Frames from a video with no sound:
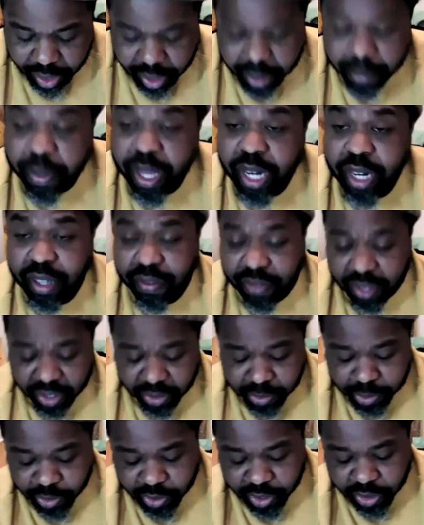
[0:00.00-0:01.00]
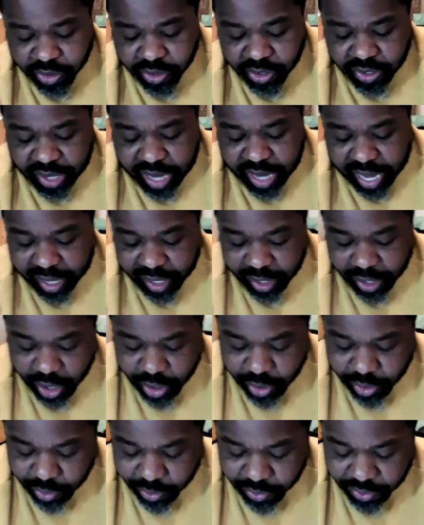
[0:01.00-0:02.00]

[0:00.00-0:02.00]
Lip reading: Many of these musicians died alone.